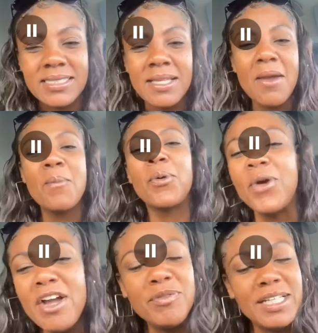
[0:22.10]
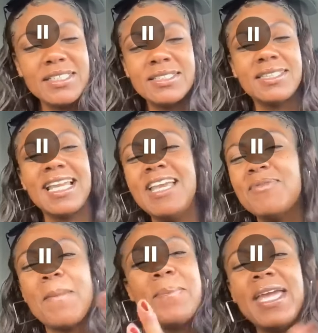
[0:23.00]
privileged to
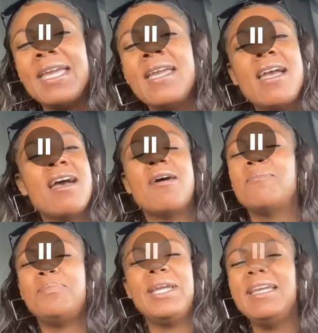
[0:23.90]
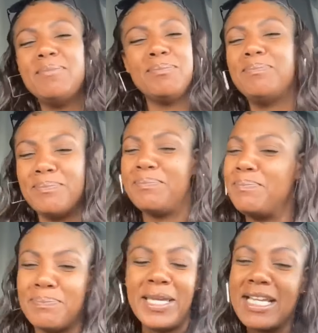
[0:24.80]
even
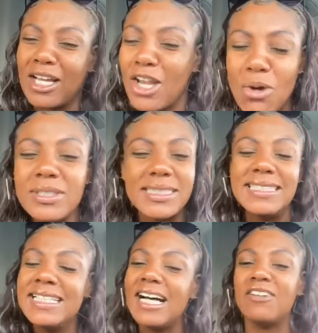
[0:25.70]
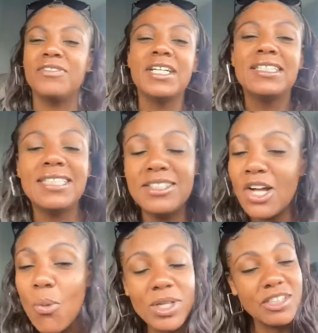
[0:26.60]
be close enough to know
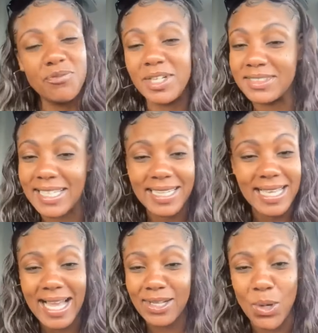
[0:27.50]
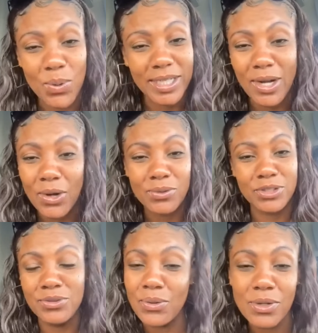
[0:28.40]
what the fuck they got going on. You
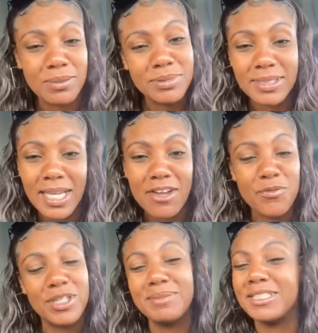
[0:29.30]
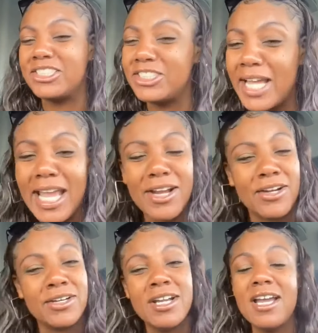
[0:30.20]
know what I'm saying? For them to
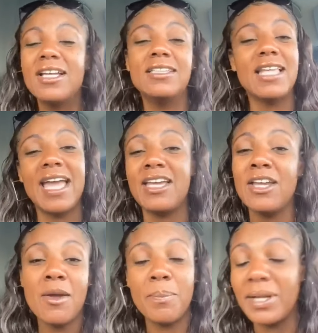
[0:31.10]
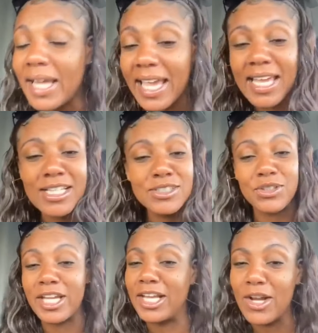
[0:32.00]
share they plans or they
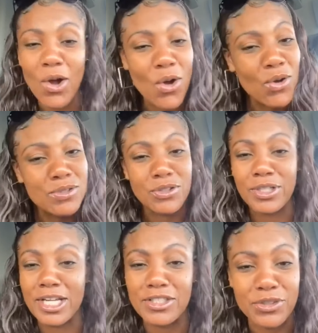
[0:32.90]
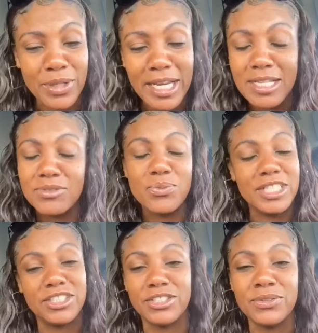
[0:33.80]
goals or they dreams
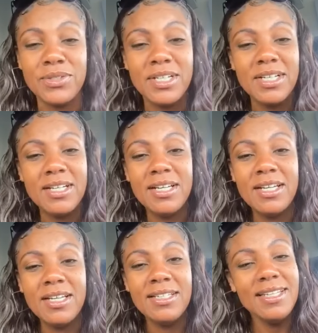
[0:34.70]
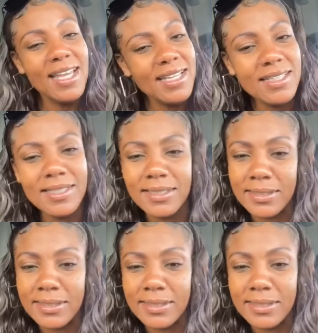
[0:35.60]
with you. Nigga,